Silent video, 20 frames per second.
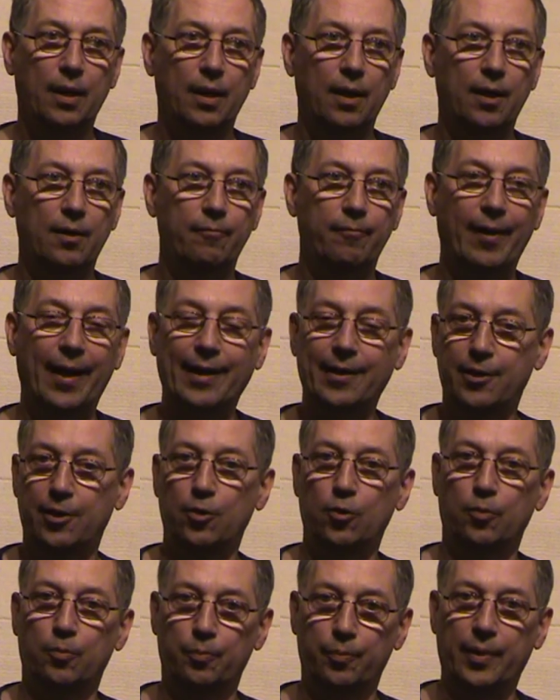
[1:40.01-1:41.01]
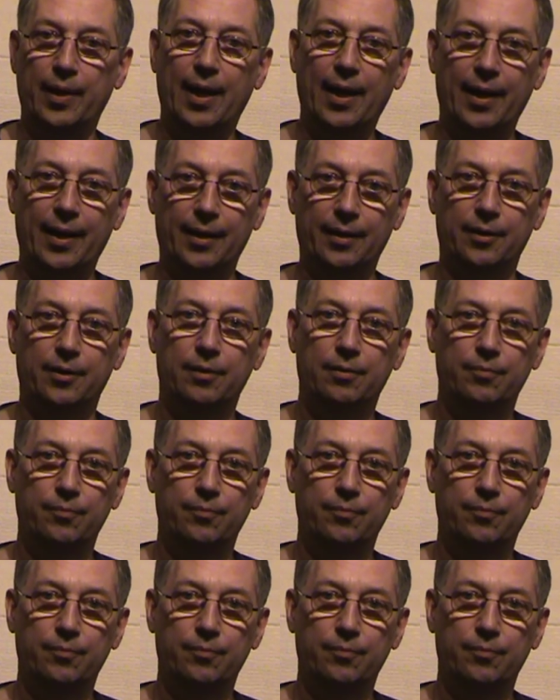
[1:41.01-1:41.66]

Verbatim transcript: a vacuum behind.